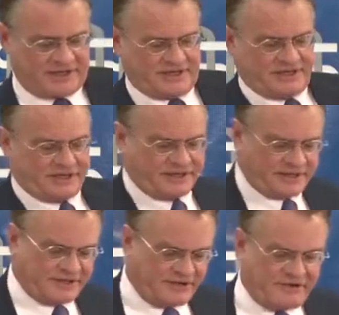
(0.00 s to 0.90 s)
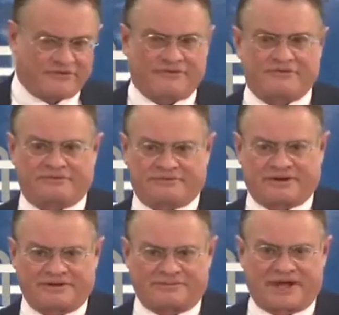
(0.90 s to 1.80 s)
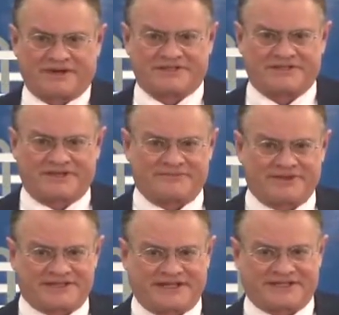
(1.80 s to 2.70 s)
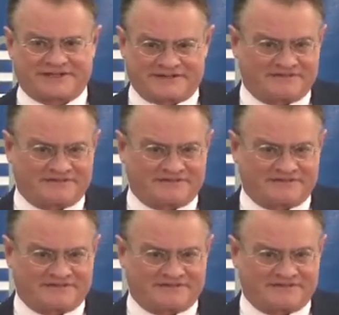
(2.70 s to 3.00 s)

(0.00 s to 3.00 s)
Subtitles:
you could go over what are the boxes that have been ticked